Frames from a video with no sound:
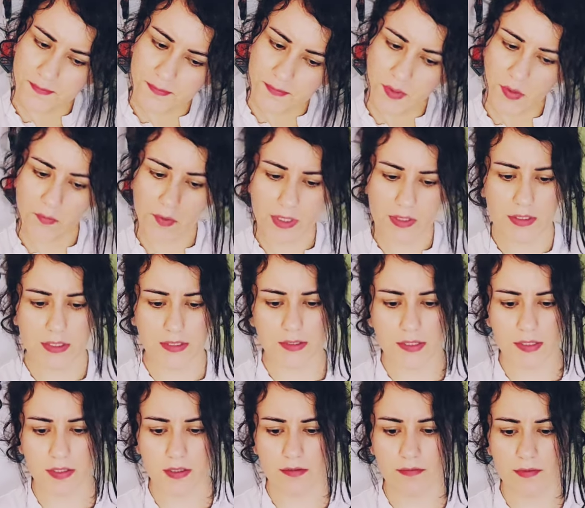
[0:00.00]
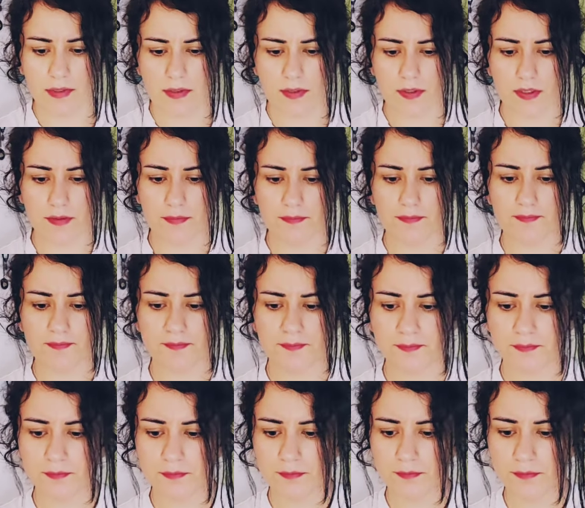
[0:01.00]
Well, let's see. Let's see
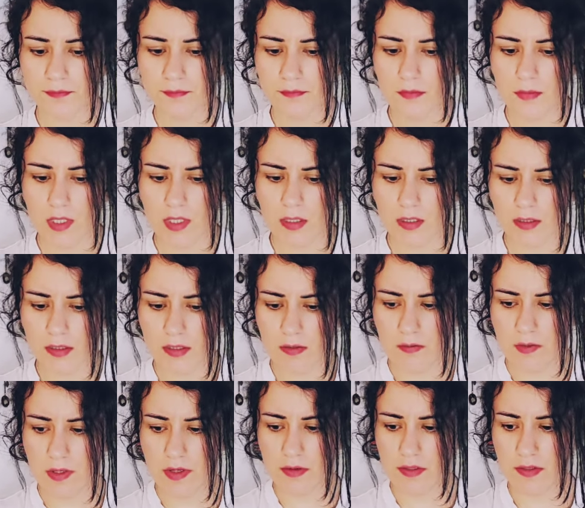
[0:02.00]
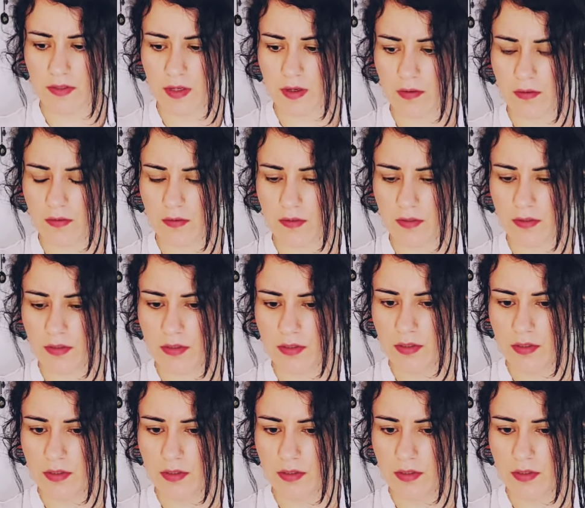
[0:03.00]
where this goes.